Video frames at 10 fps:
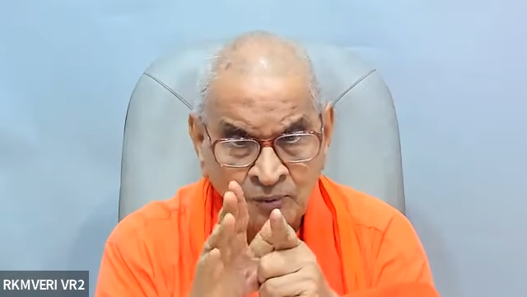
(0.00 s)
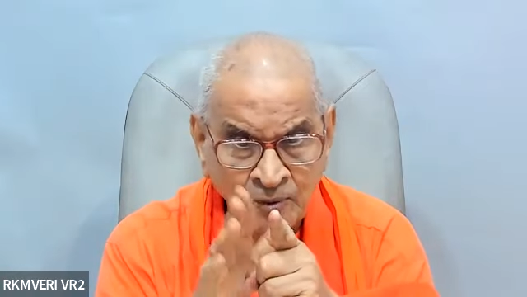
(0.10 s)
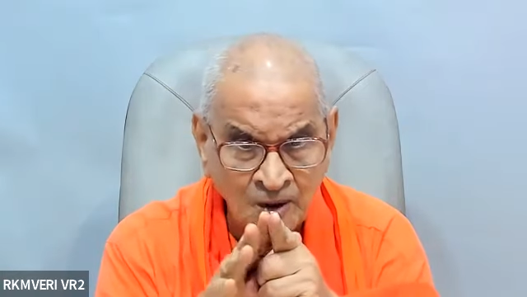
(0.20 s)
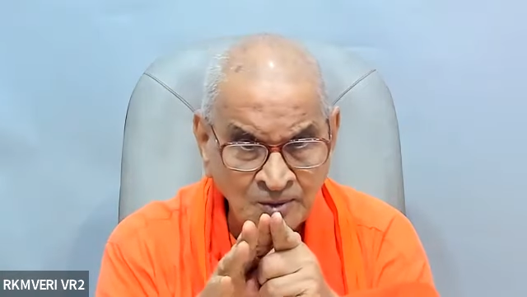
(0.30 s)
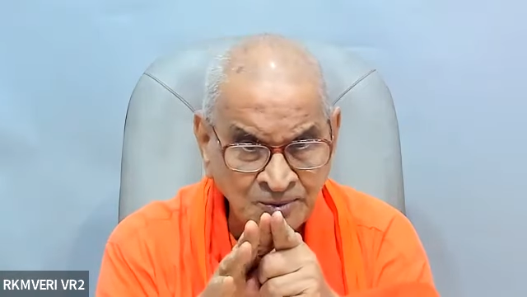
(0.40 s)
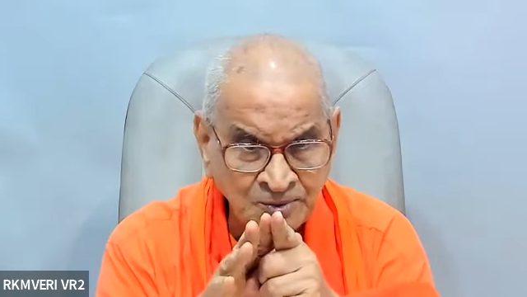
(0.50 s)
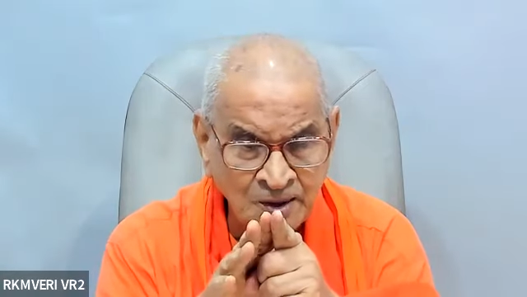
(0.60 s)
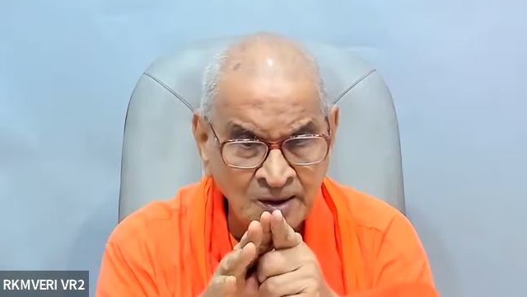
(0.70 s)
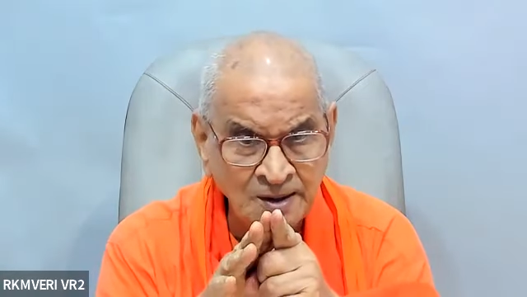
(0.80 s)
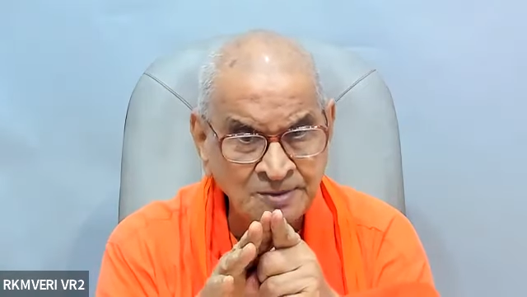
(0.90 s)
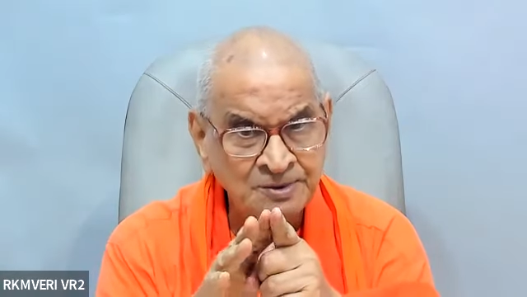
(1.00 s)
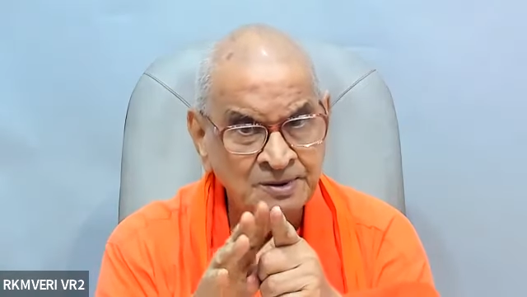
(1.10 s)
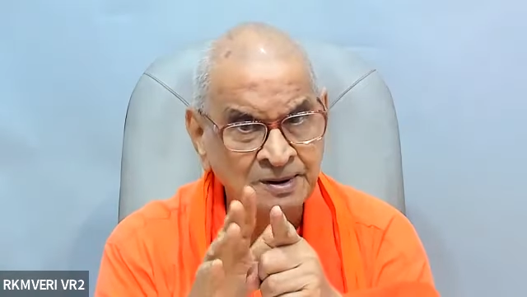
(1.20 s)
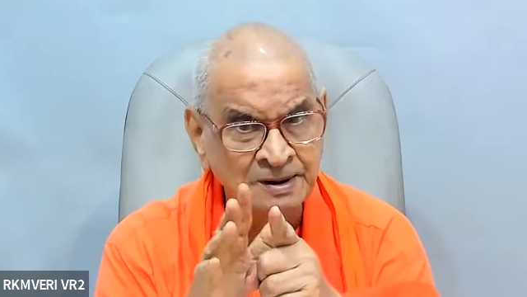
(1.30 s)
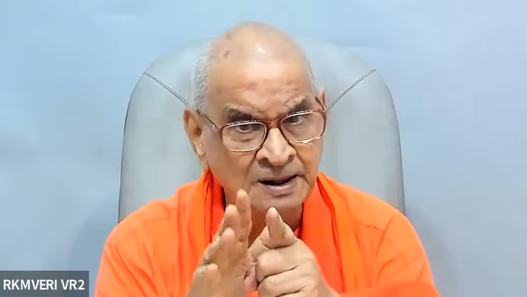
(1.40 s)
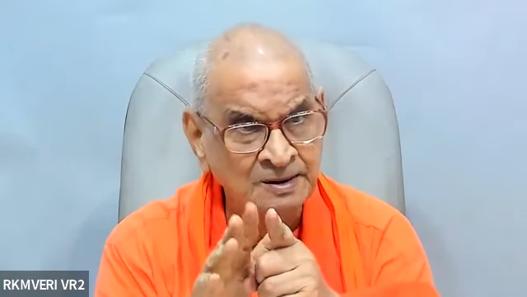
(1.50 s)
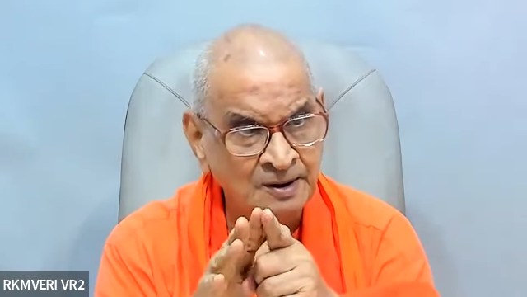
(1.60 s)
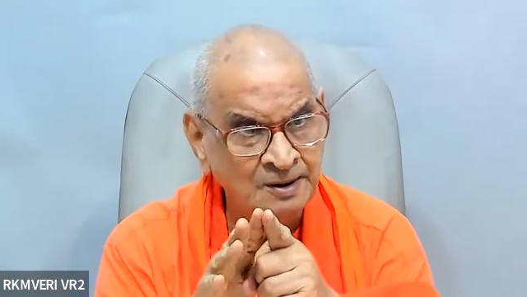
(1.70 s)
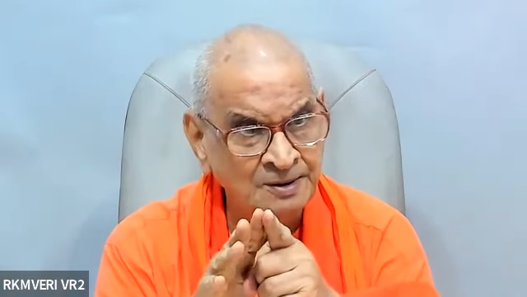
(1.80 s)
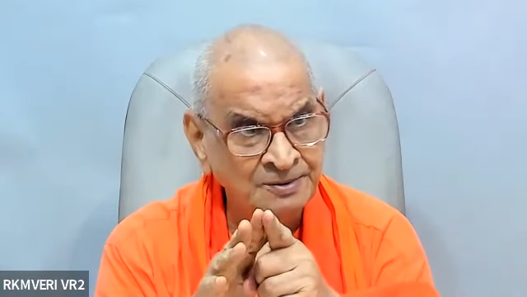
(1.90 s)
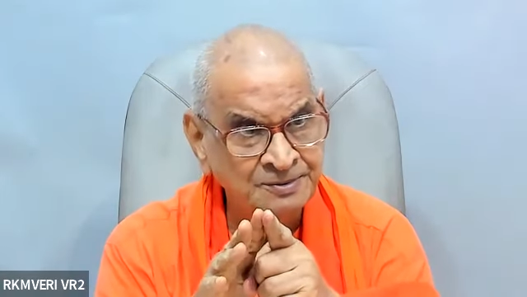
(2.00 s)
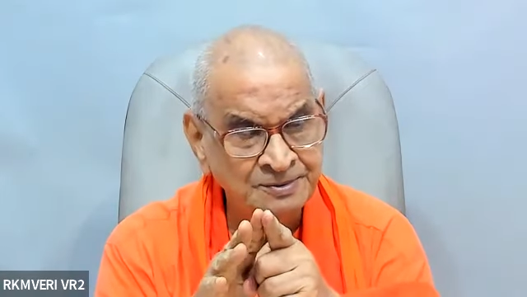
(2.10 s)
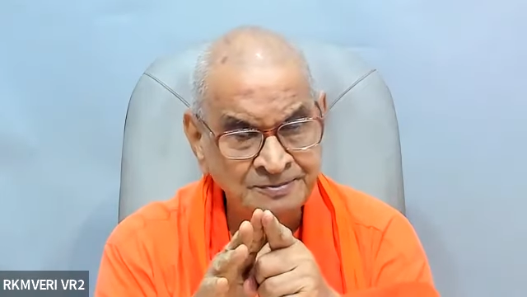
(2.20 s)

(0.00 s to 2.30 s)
False knowledge, real knowledge.